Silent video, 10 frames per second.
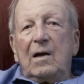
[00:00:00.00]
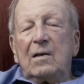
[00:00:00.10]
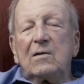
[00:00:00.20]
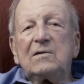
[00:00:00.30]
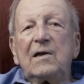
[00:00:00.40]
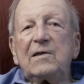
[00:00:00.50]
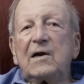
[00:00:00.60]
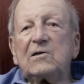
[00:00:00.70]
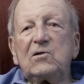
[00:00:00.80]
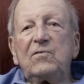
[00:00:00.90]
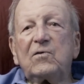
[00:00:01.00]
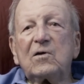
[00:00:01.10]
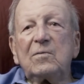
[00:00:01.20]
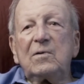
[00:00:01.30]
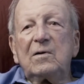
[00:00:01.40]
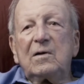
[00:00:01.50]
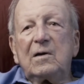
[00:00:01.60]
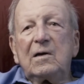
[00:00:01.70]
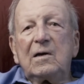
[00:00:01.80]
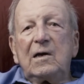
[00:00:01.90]
There's nothing I could do for
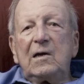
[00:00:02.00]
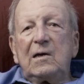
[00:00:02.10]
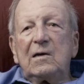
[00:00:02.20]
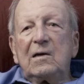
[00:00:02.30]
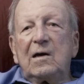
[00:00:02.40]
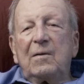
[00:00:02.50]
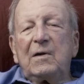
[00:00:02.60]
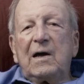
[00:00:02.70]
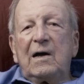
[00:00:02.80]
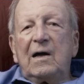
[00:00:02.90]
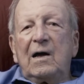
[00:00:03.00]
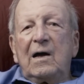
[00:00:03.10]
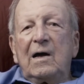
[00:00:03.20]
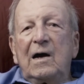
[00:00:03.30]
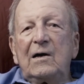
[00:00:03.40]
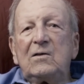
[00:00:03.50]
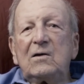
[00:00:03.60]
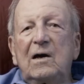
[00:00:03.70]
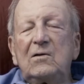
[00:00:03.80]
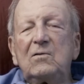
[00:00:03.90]
him. I
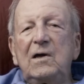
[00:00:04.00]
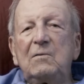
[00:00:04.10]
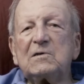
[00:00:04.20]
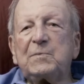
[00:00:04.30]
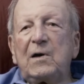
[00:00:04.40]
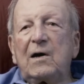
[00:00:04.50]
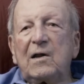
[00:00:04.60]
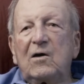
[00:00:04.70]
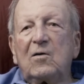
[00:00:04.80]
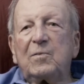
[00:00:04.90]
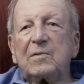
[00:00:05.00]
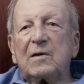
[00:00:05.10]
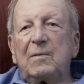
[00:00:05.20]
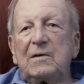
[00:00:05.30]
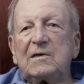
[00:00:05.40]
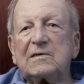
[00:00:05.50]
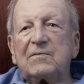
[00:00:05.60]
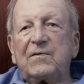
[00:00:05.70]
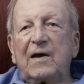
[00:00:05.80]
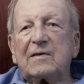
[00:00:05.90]
knew he was beyond help. Just the
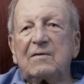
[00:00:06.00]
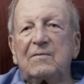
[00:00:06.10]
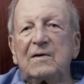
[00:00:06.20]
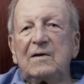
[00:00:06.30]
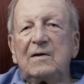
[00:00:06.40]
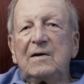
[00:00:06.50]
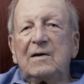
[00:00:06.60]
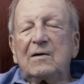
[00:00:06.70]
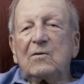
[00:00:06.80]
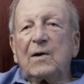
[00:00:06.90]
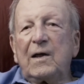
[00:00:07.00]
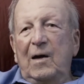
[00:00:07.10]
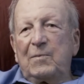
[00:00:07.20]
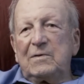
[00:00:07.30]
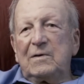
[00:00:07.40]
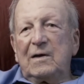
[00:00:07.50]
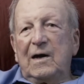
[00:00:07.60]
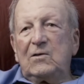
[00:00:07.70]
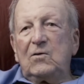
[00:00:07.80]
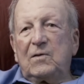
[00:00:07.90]
fact of what happened,
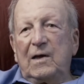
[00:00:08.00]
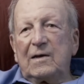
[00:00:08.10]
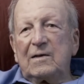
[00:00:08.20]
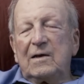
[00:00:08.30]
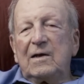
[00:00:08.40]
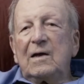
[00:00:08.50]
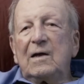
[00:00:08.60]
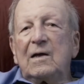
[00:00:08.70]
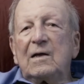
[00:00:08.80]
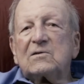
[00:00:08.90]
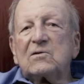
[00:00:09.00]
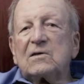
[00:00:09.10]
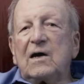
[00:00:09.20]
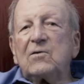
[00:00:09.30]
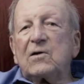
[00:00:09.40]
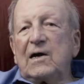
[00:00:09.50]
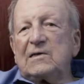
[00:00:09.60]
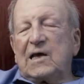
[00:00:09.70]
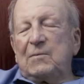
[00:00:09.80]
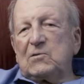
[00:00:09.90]
I knew that. So other
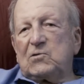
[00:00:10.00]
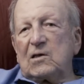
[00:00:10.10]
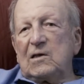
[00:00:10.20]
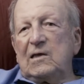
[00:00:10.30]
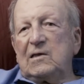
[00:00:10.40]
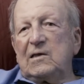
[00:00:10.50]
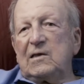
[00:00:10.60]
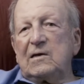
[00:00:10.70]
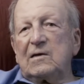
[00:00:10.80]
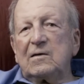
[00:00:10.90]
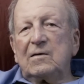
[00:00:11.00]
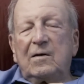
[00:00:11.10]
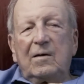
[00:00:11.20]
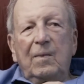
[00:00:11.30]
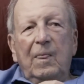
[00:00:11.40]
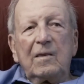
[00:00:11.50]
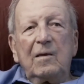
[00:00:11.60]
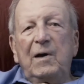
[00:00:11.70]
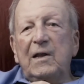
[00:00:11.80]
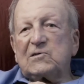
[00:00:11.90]
guys came and took the
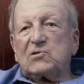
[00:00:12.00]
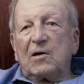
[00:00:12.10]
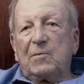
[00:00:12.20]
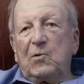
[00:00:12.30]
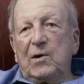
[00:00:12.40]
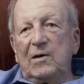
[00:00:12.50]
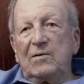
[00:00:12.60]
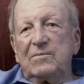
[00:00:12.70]
medics took him away.